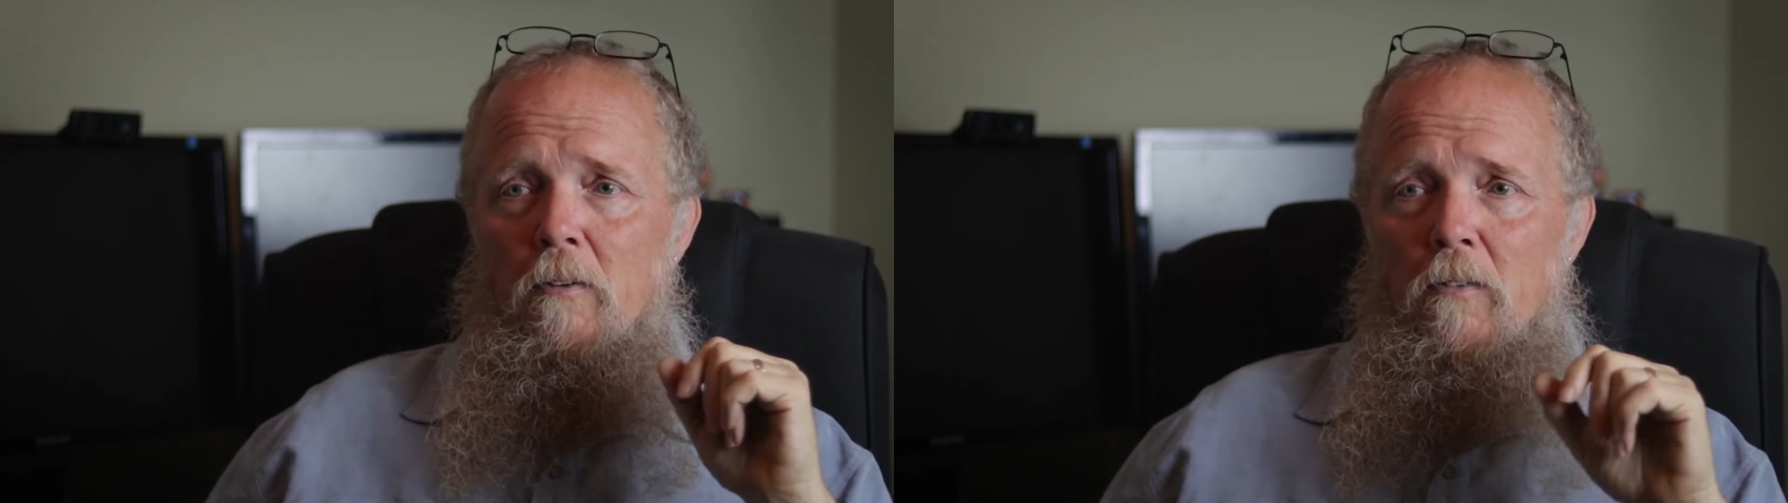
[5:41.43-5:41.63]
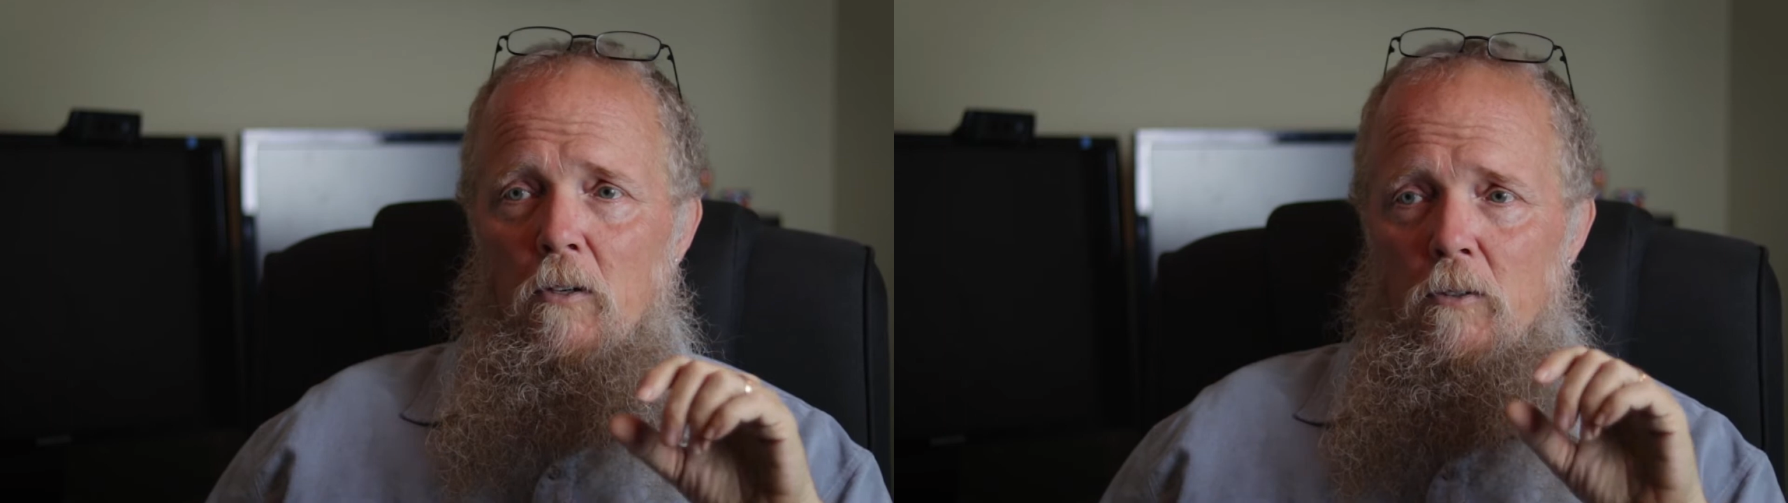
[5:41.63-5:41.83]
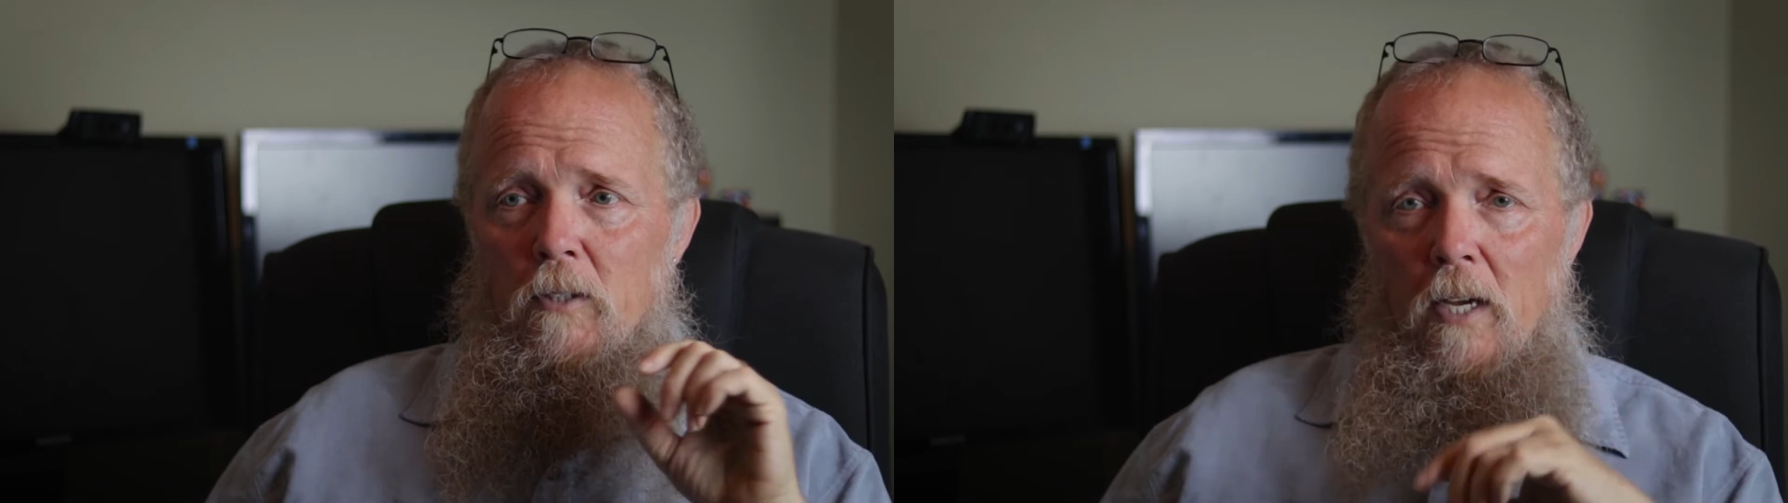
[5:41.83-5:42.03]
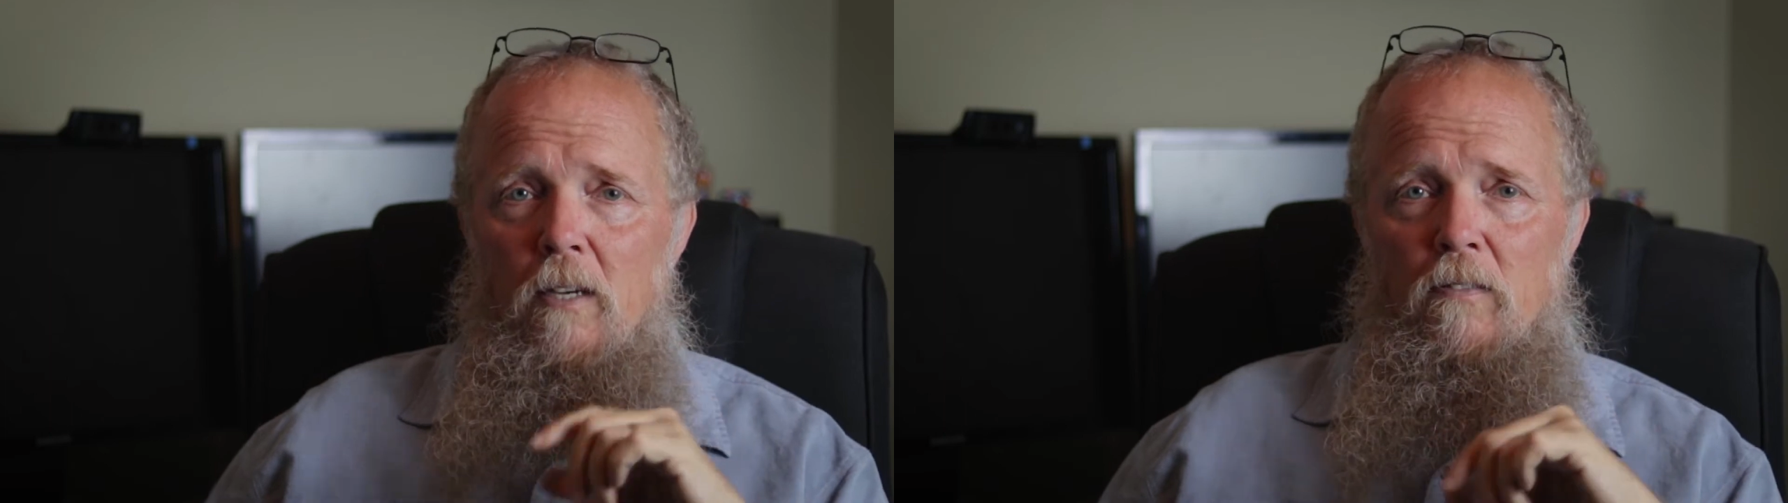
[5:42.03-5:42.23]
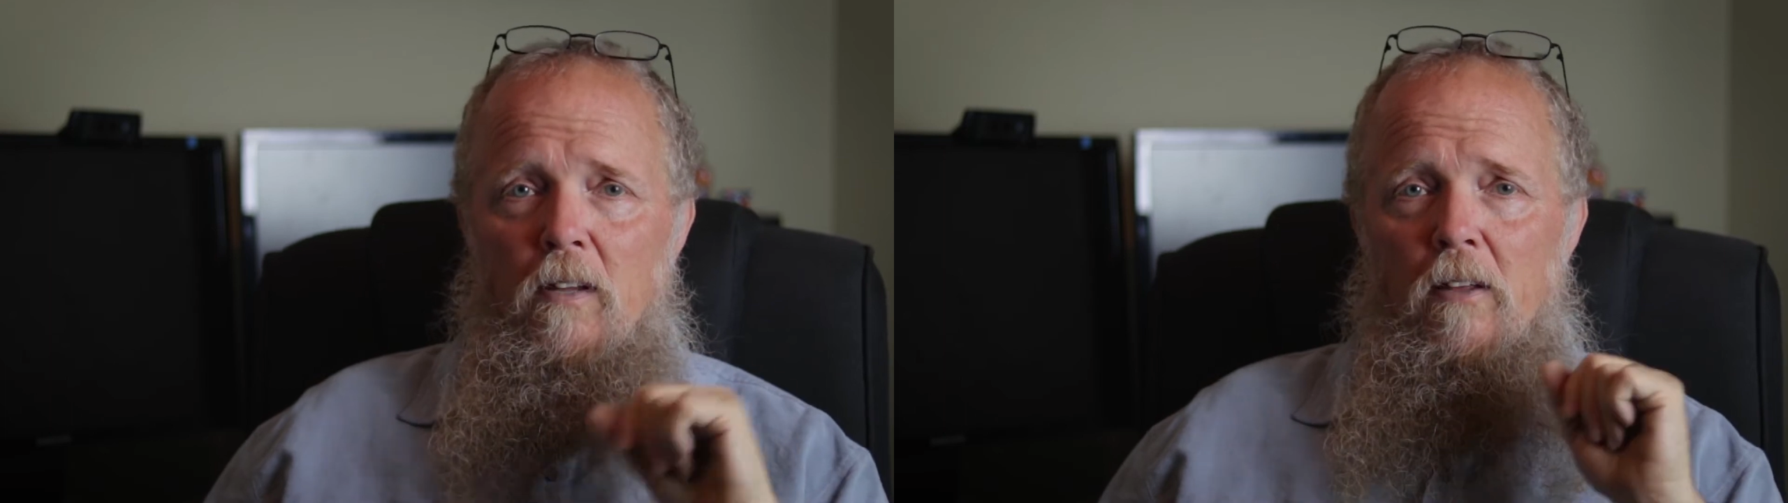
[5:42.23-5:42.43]
of those
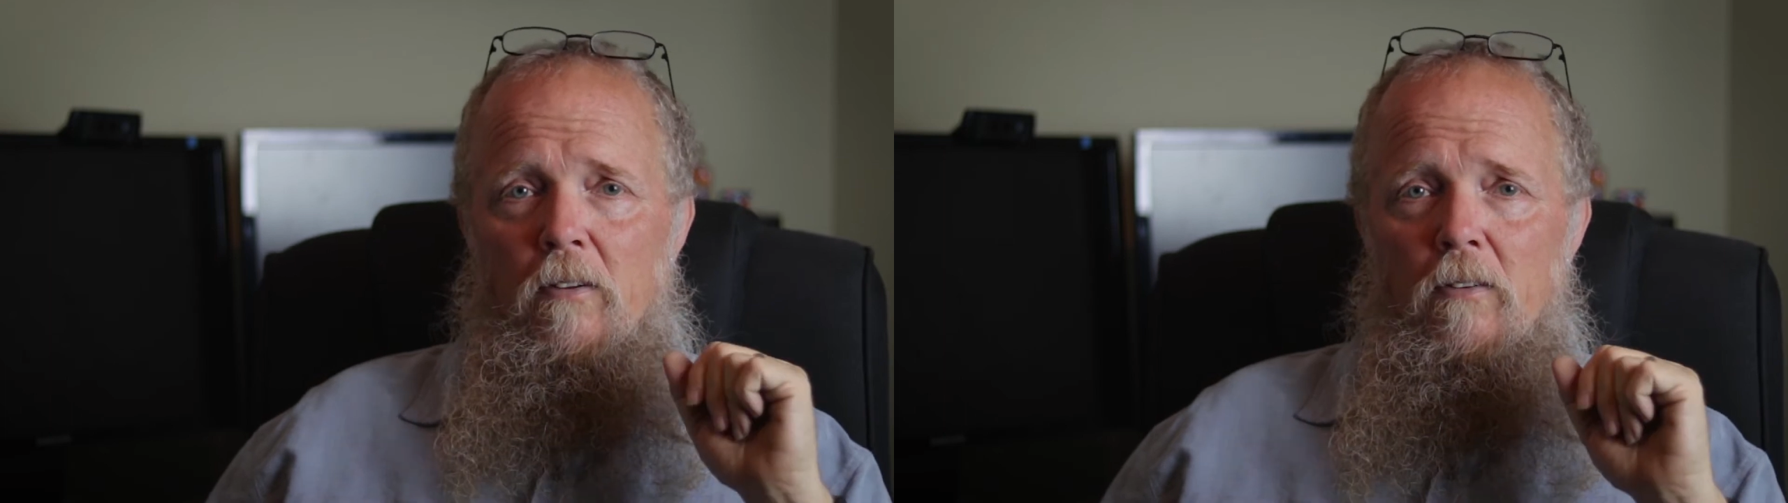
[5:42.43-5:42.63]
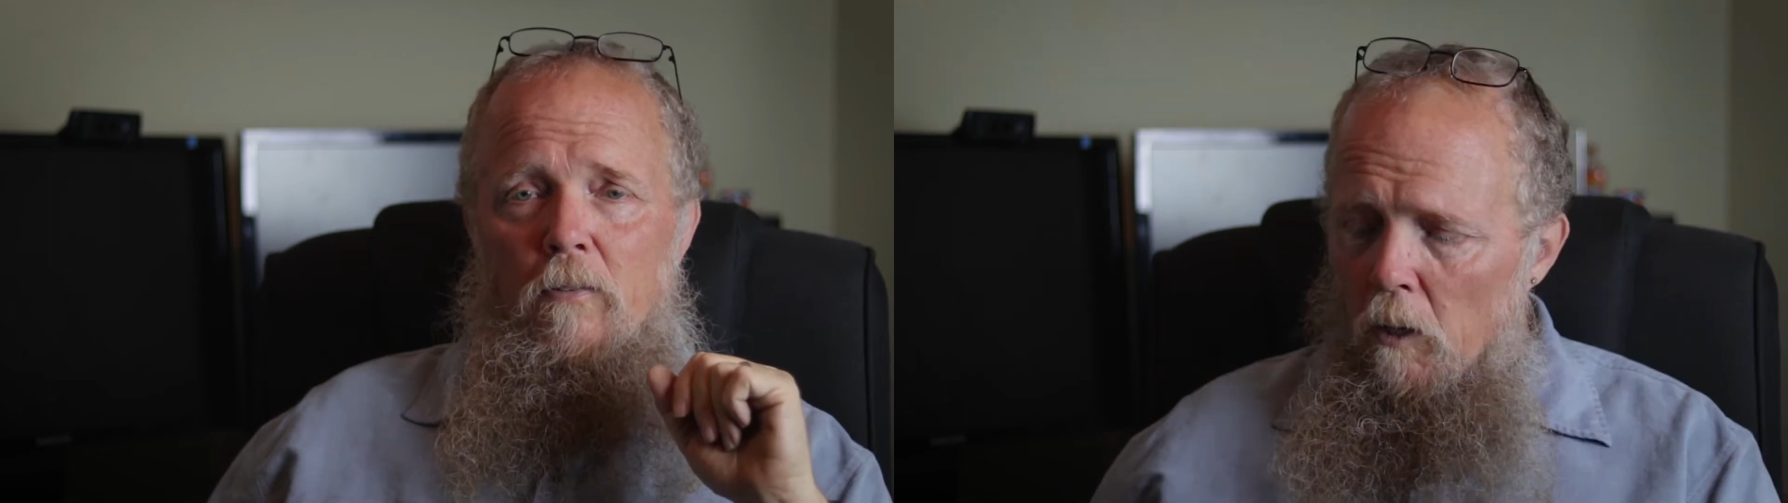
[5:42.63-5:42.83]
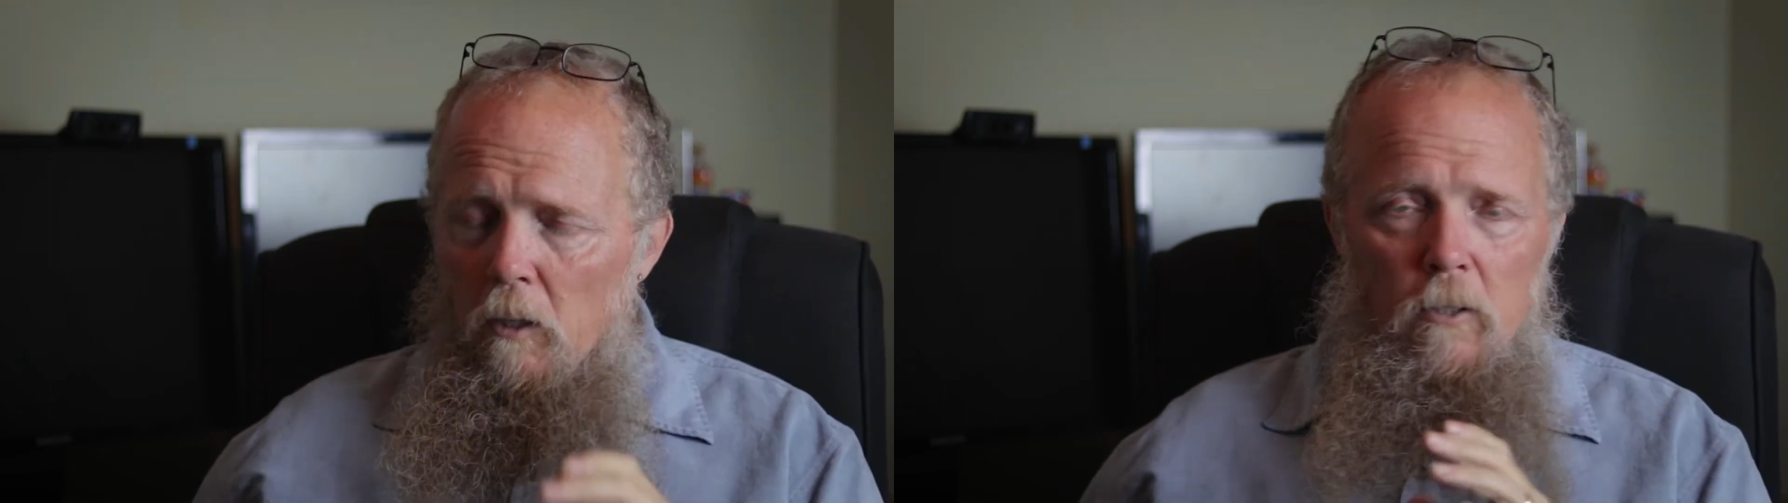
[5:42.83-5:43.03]
native lenses.